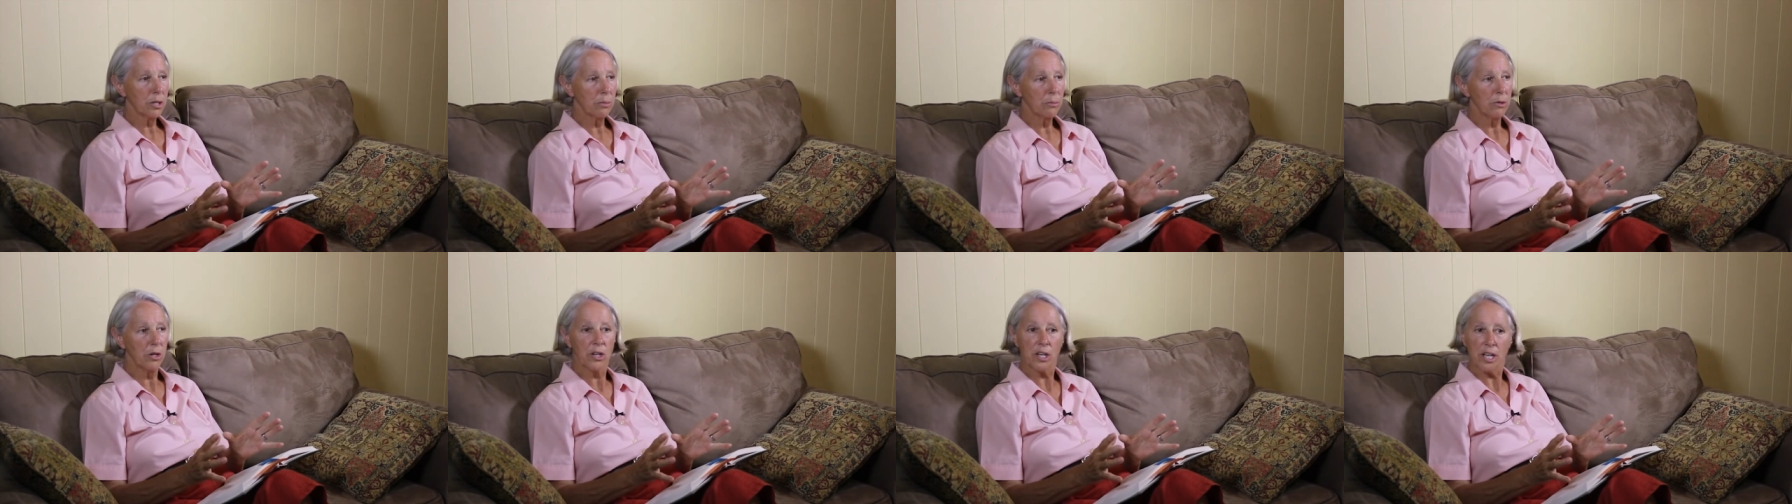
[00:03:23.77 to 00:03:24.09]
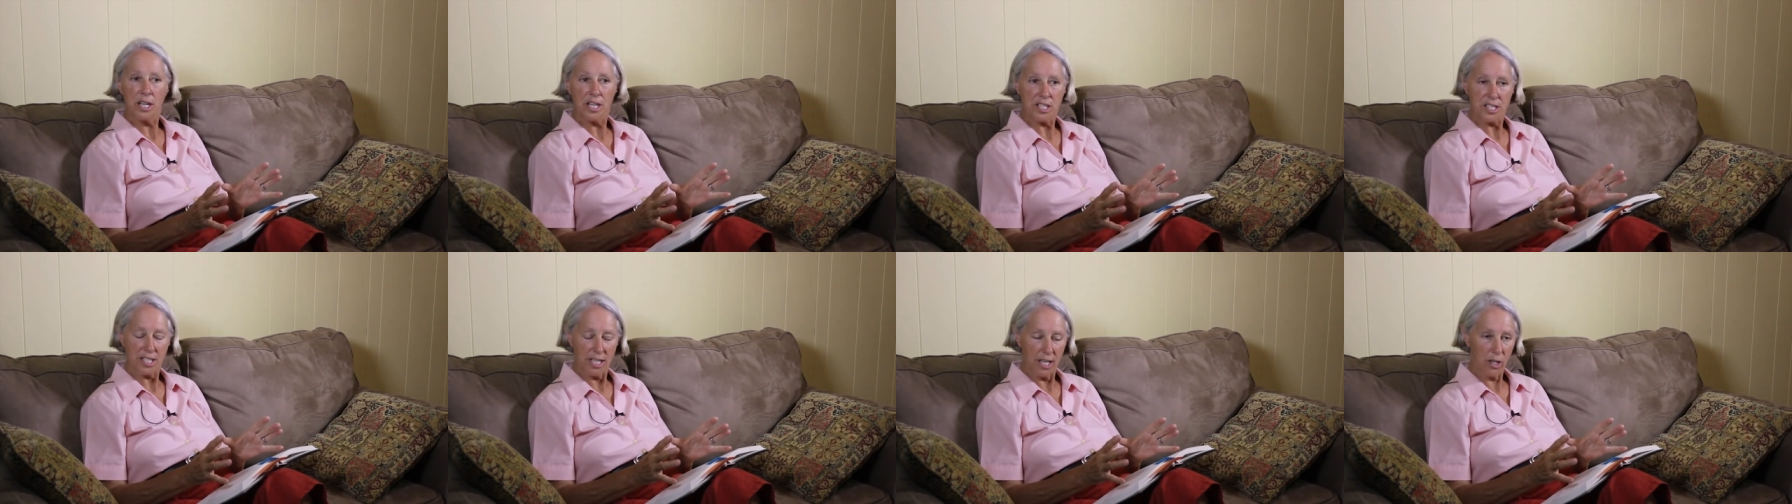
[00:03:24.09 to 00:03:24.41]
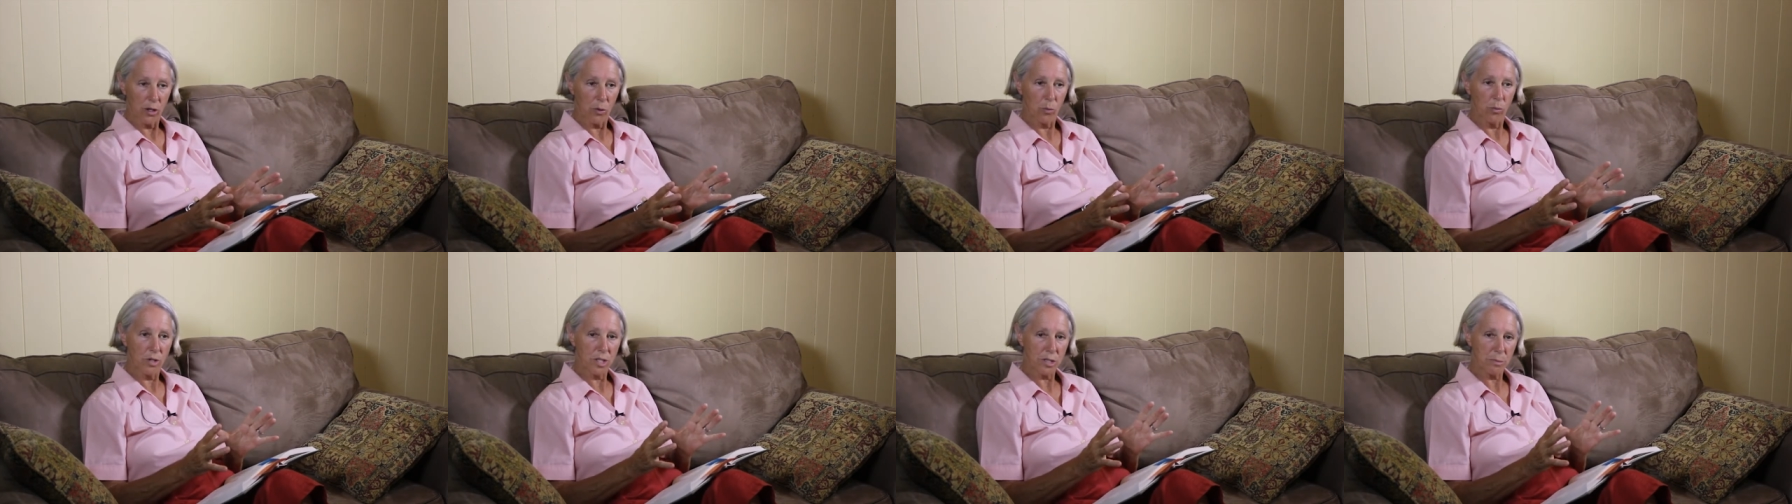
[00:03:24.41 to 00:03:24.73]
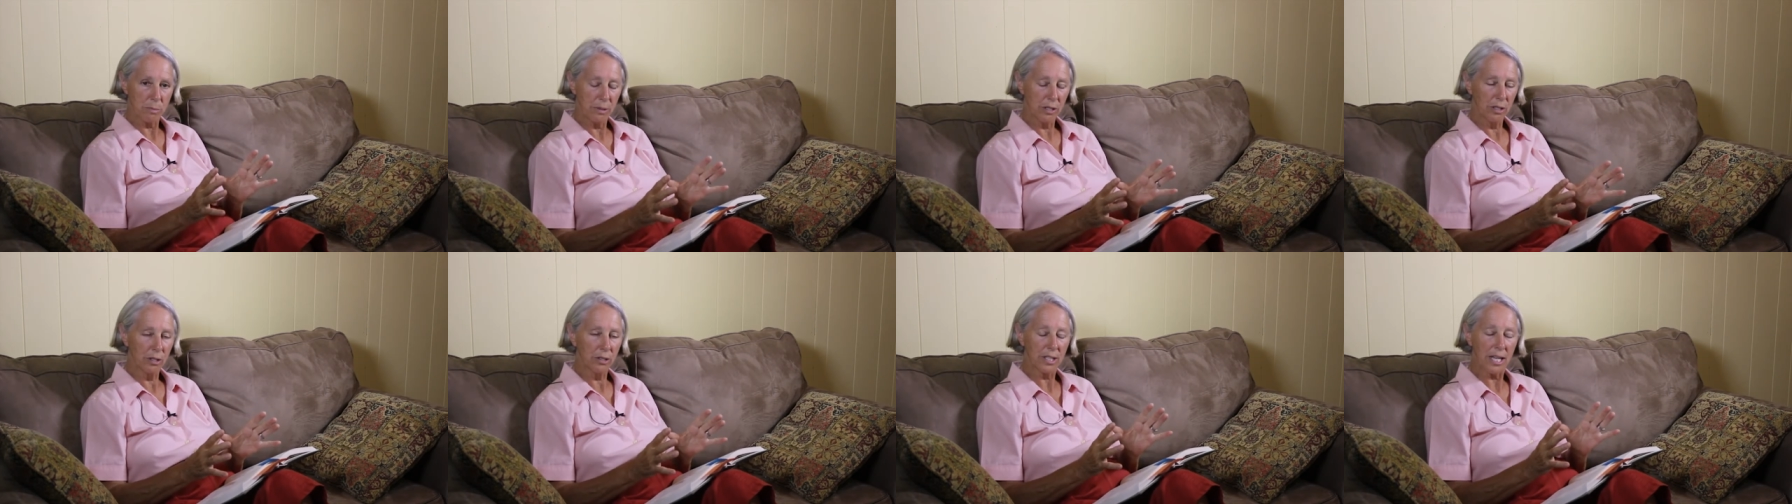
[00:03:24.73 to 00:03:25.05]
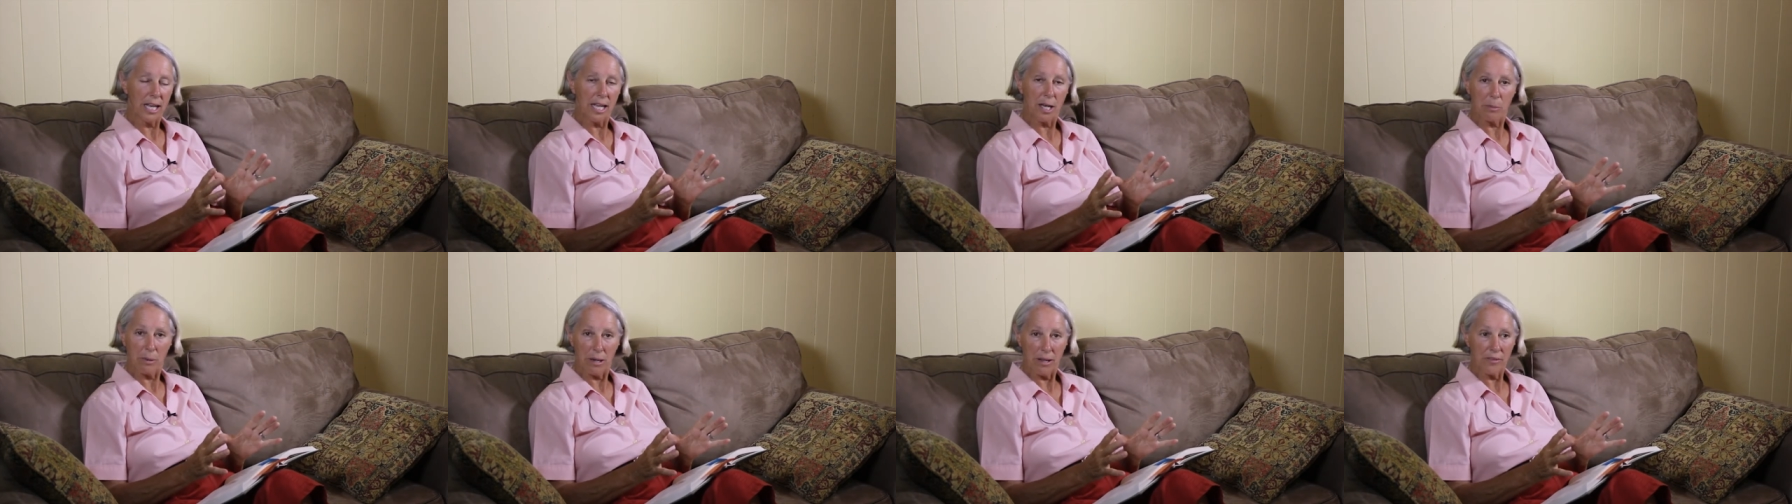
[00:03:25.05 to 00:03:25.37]
Community Center was built
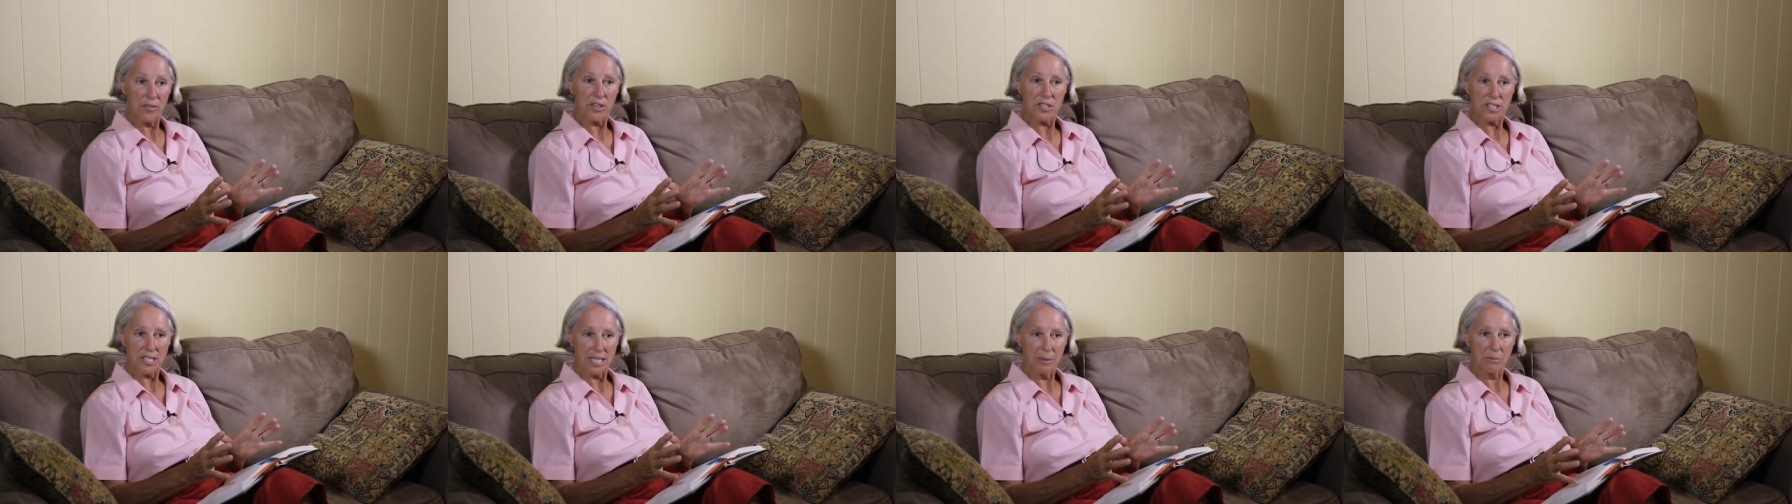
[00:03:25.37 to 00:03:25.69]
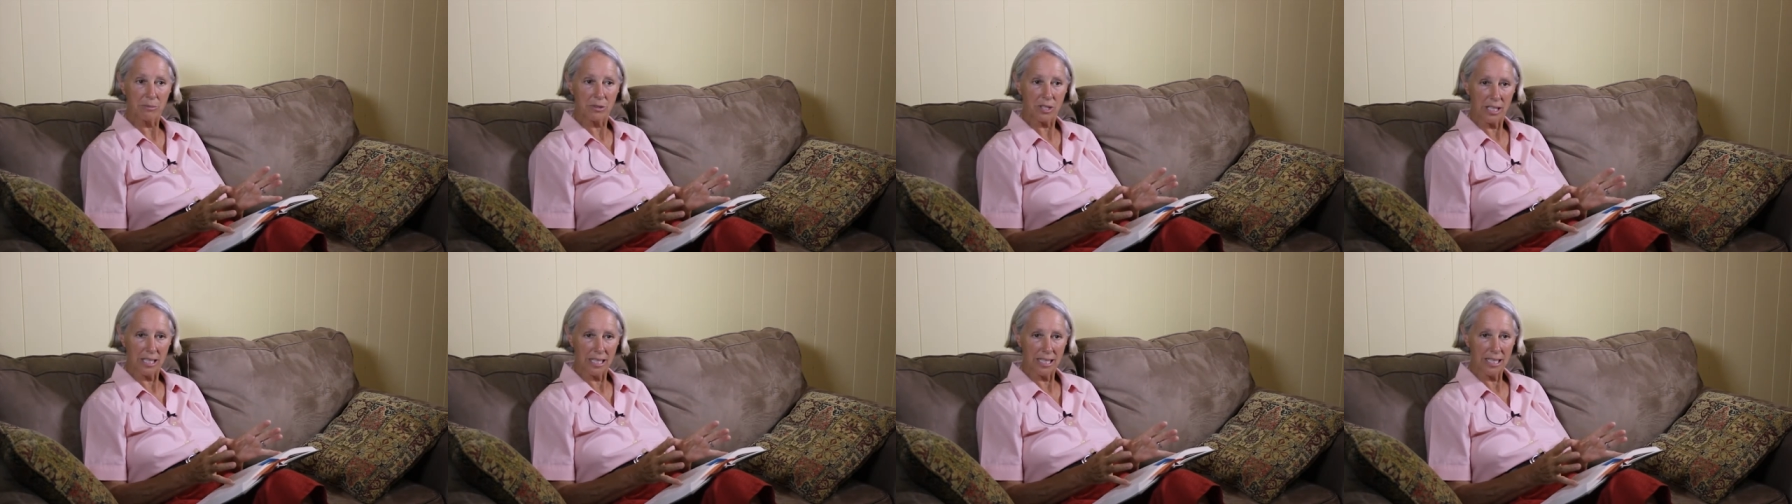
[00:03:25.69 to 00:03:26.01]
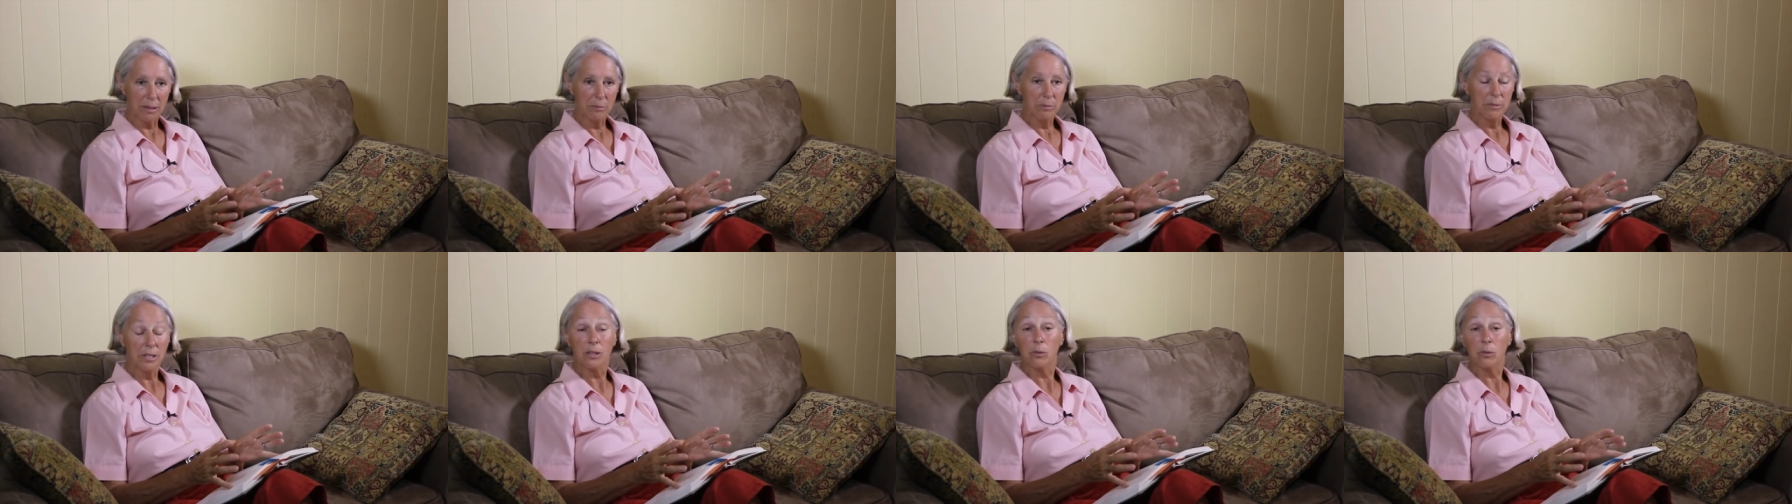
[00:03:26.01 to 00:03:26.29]
at about the same time.